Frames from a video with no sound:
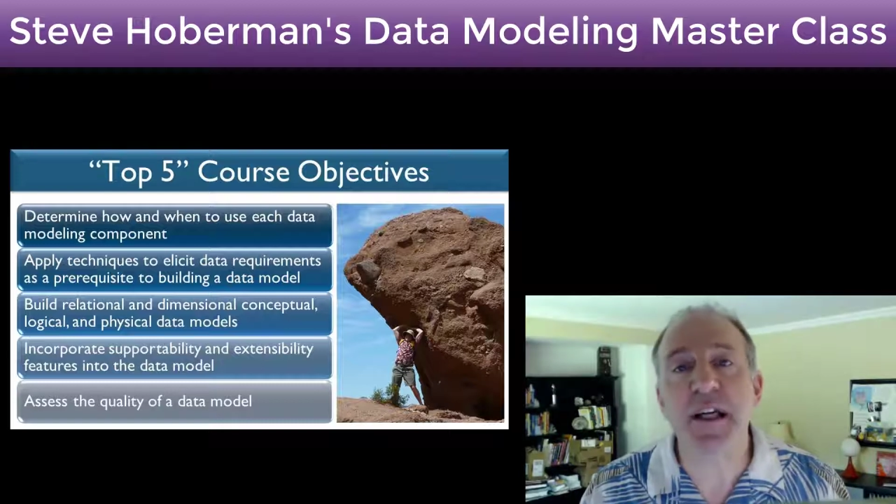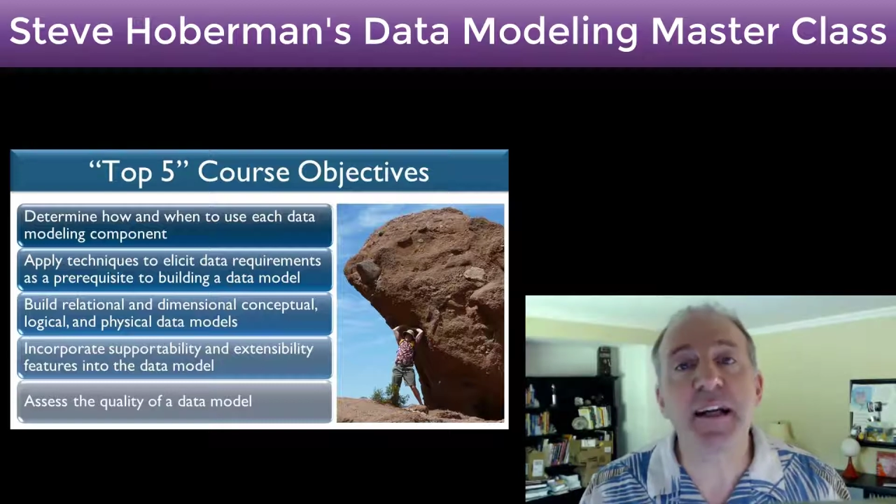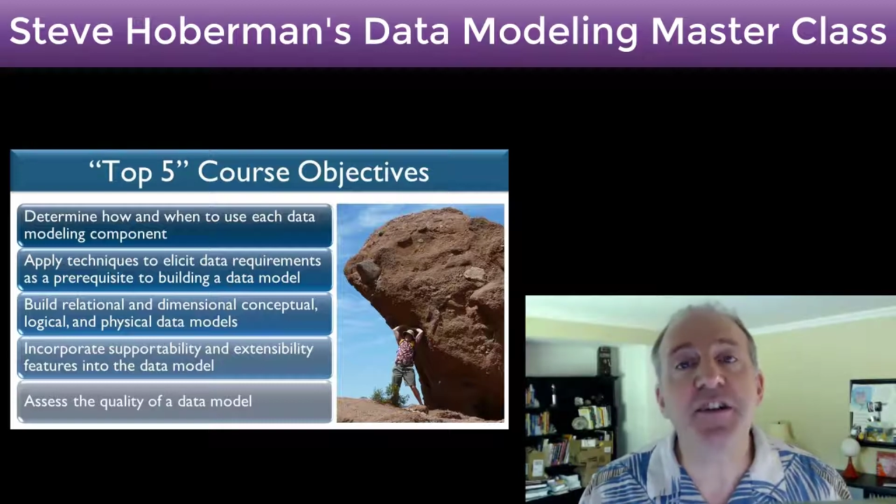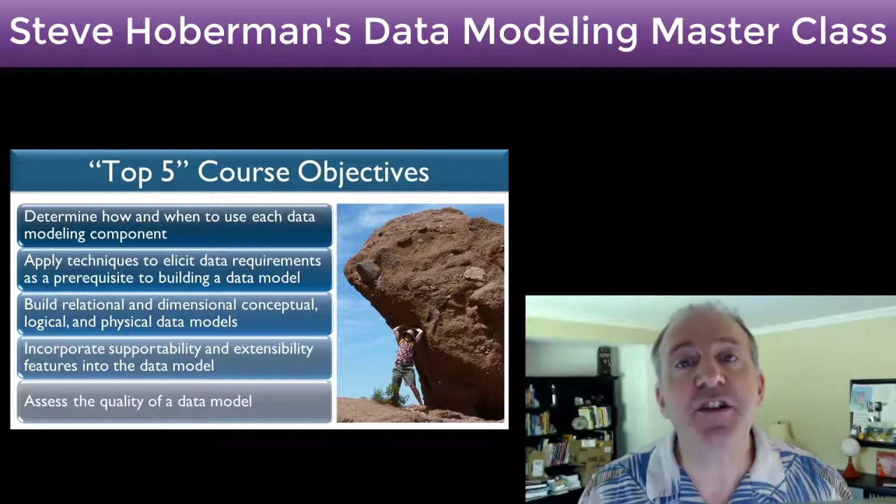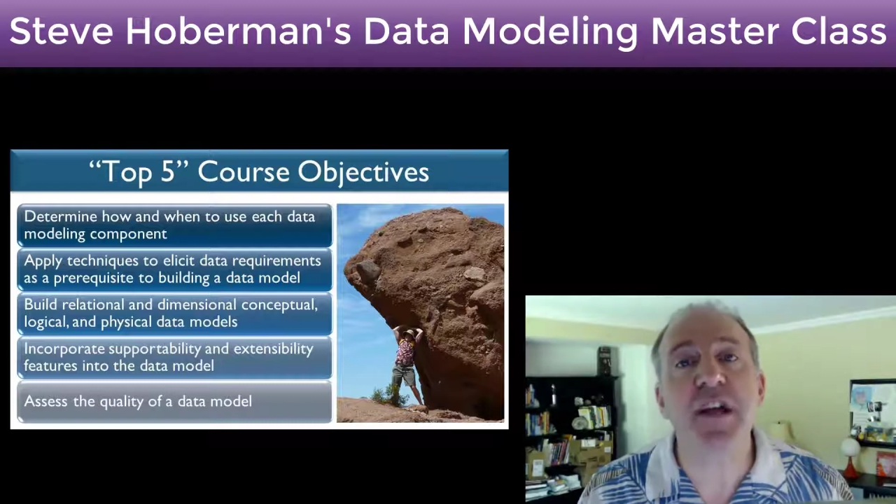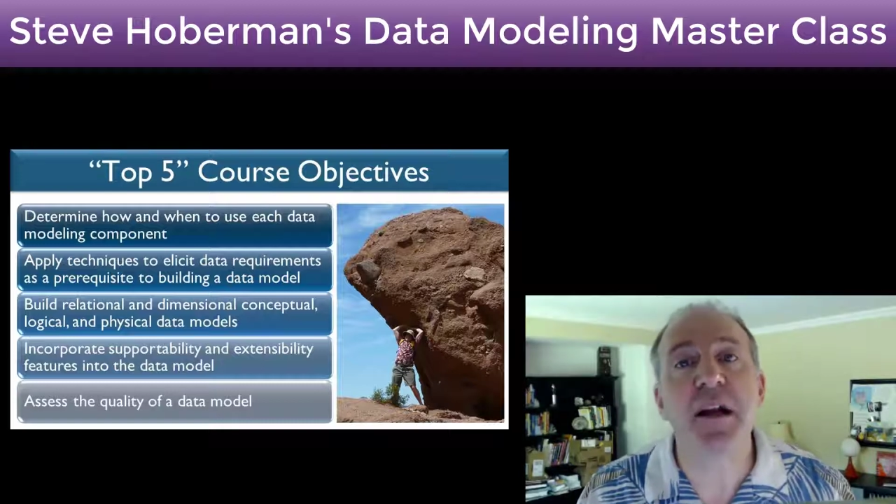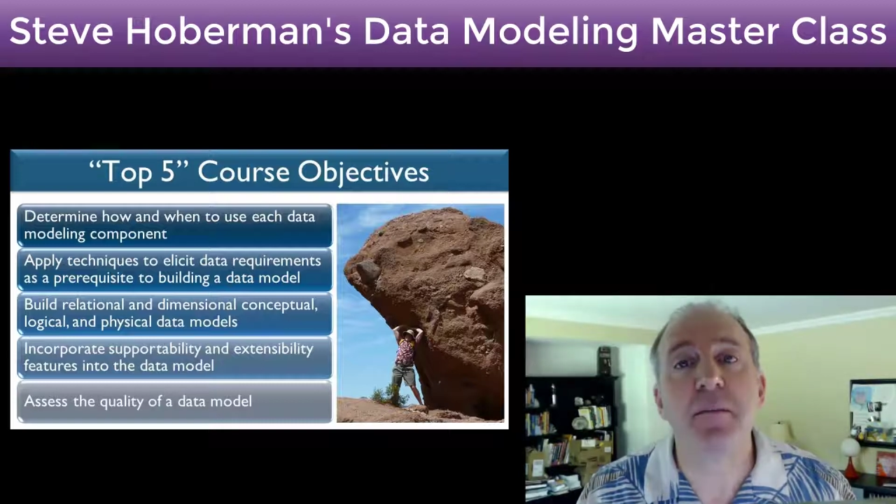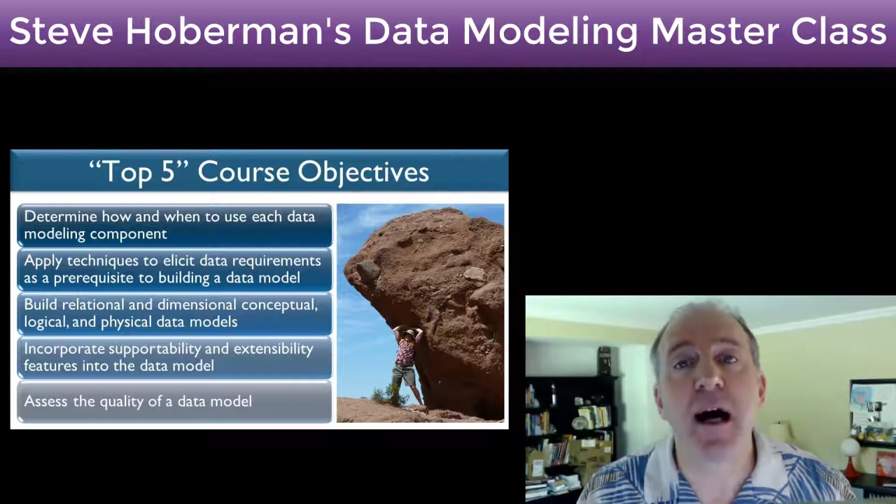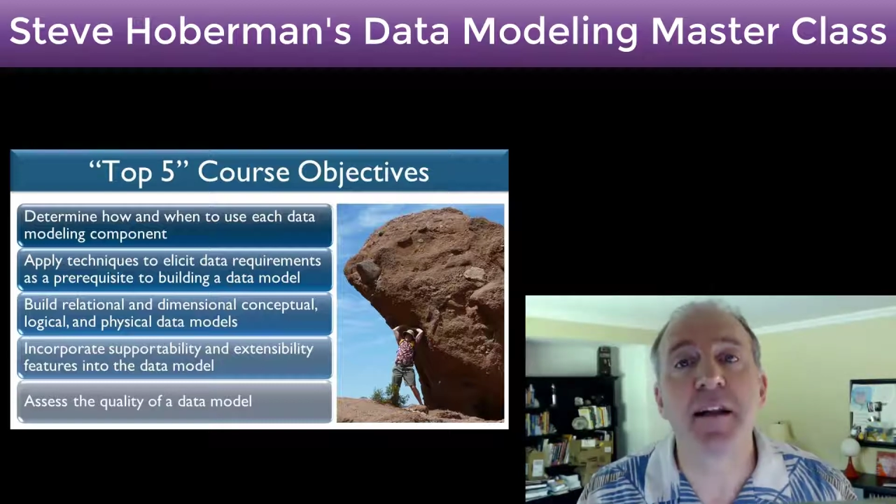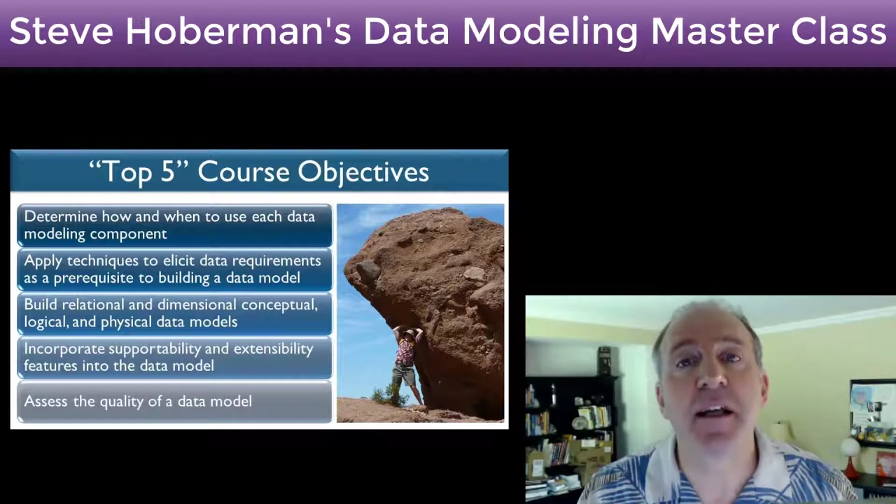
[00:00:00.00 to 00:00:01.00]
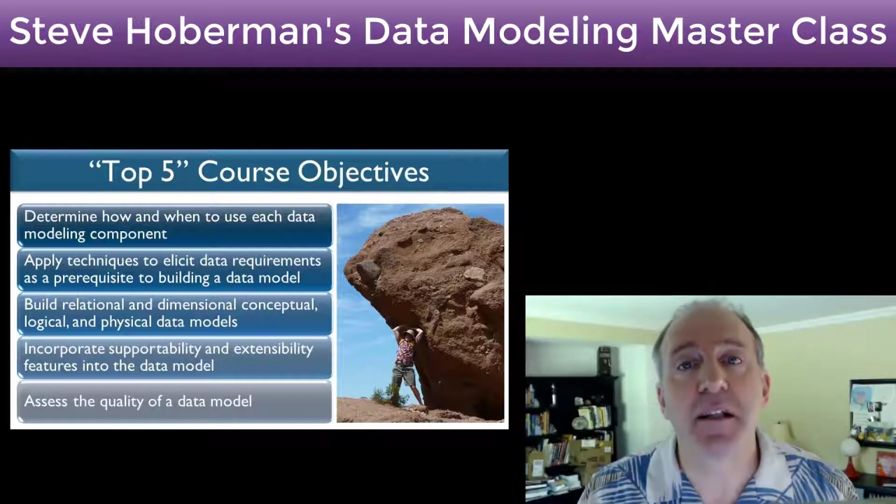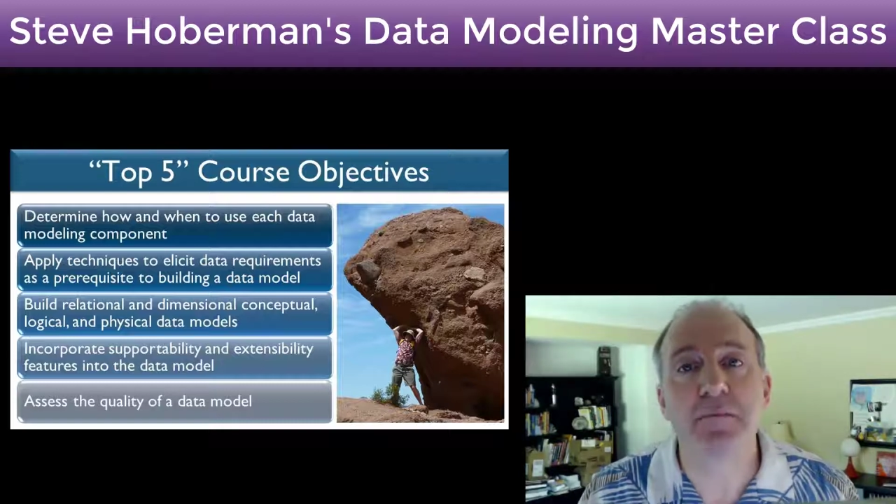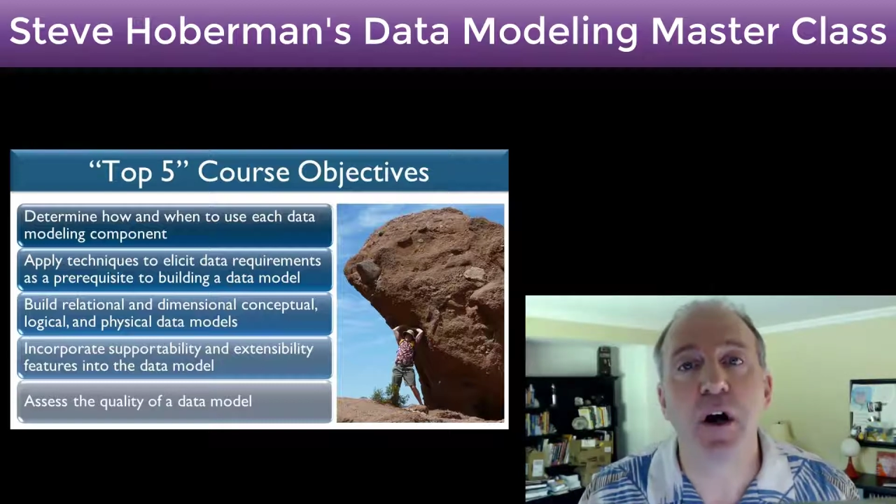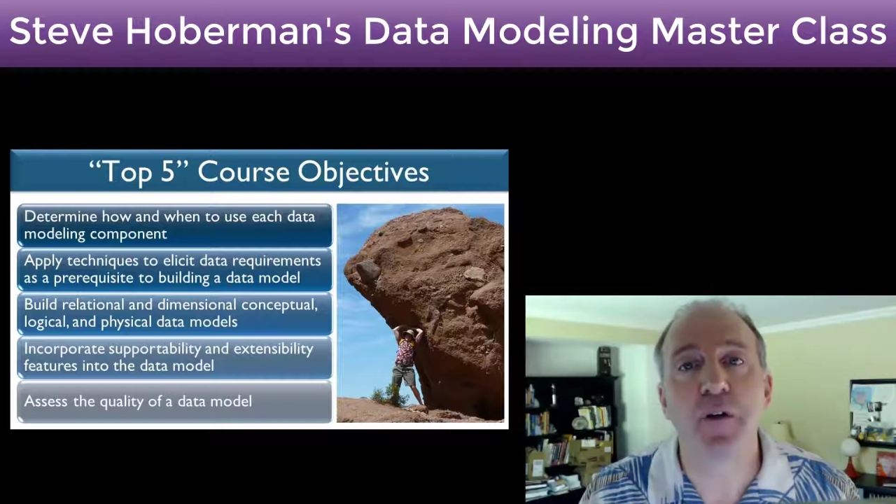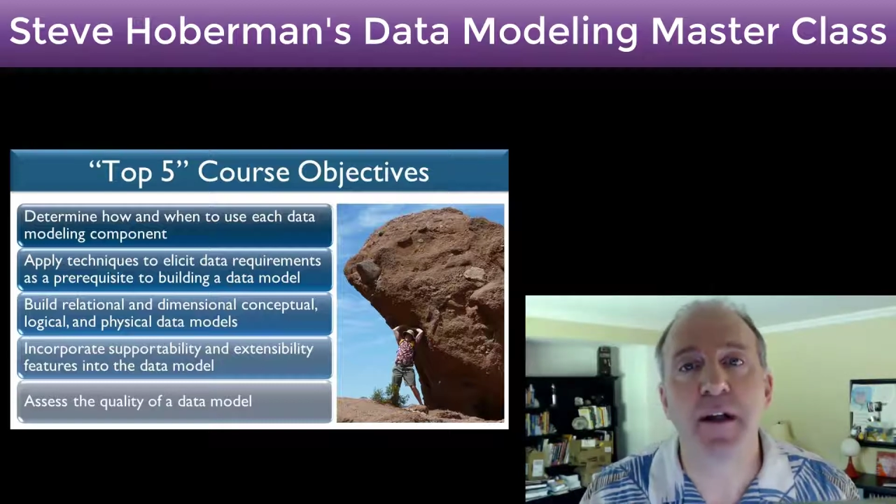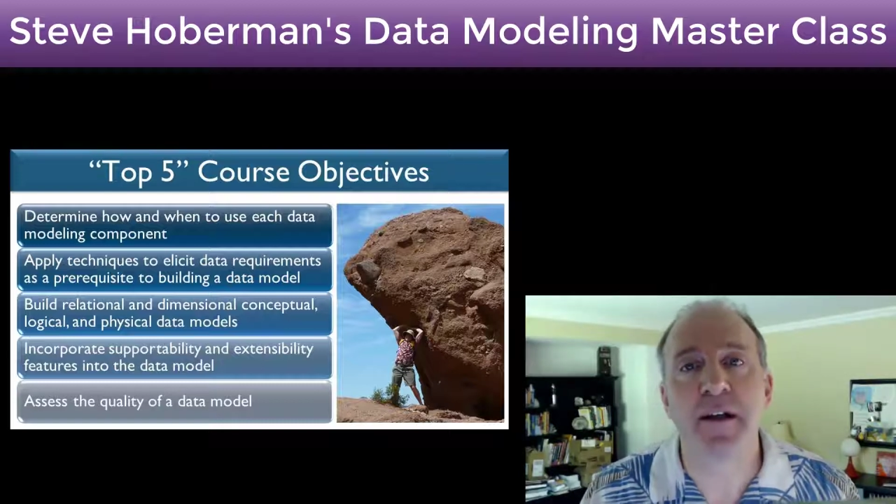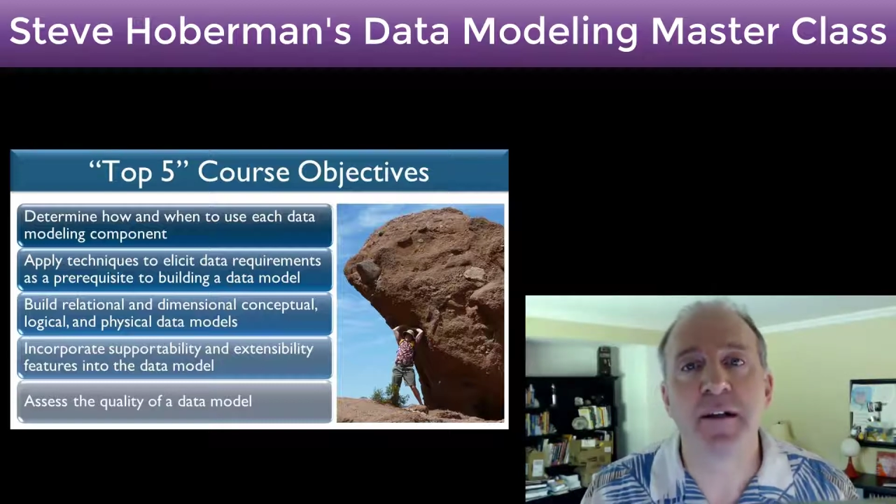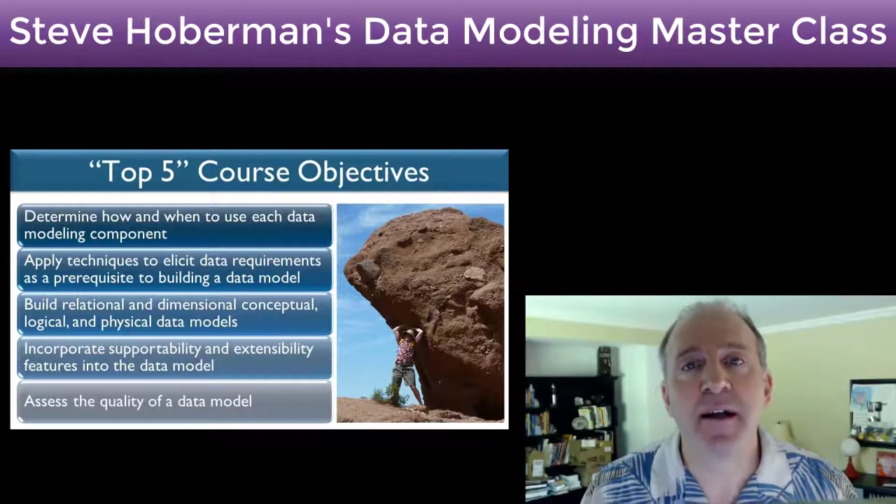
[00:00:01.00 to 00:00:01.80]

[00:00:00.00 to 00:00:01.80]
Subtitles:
each data modeling component,